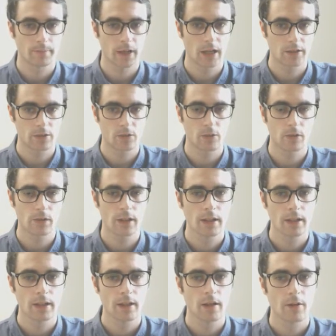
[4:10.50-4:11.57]
particle,
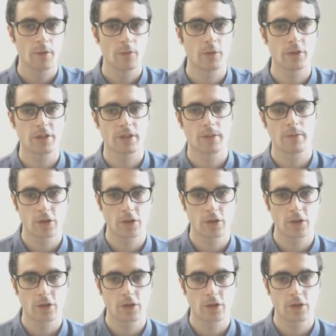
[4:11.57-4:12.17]
which